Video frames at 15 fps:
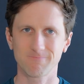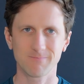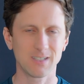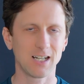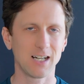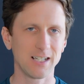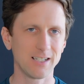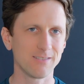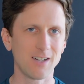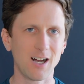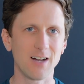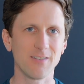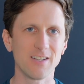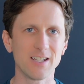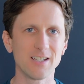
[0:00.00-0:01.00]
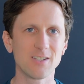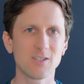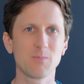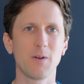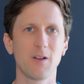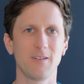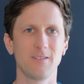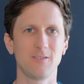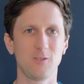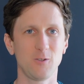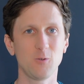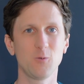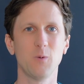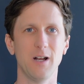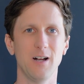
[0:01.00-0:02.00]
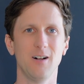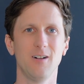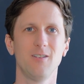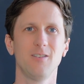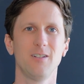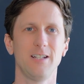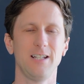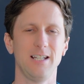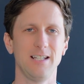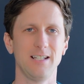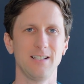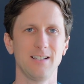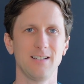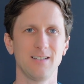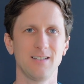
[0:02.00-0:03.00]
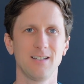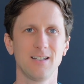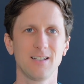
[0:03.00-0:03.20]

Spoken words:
kind of obvious, but do well in